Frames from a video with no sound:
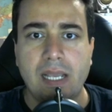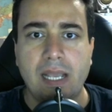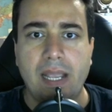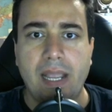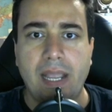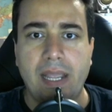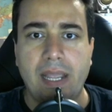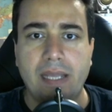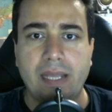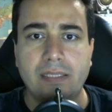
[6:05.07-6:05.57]

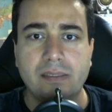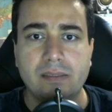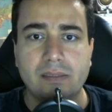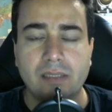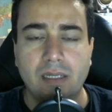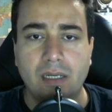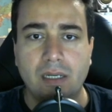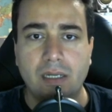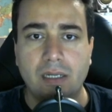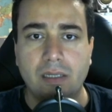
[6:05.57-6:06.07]
and
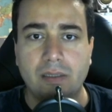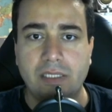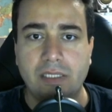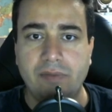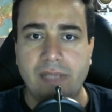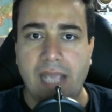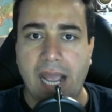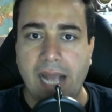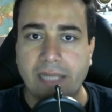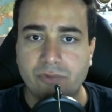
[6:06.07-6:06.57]
give
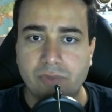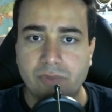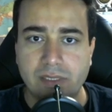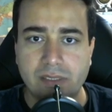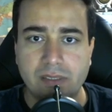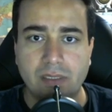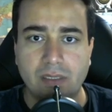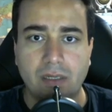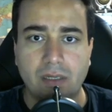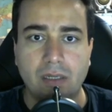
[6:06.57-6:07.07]
the address
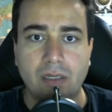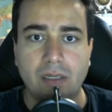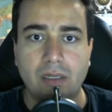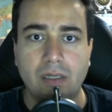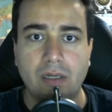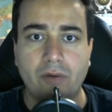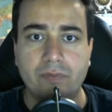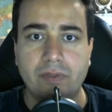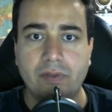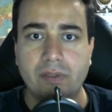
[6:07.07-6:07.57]

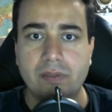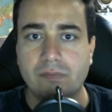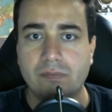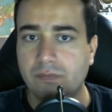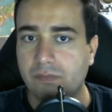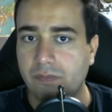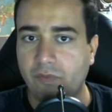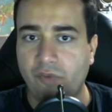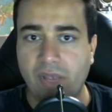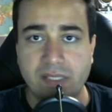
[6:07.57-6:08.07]
of the
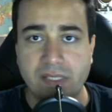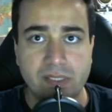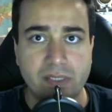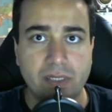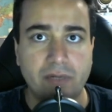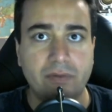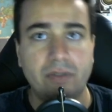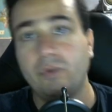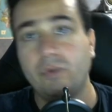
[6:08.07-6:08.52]
VNC server,